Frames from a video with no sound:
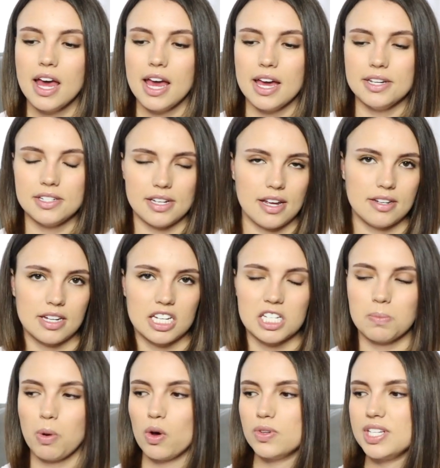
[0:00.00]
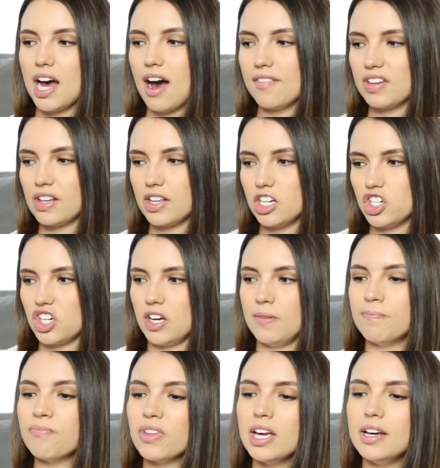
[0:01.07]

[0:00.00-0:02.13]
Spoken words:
and 10 days post ovulation.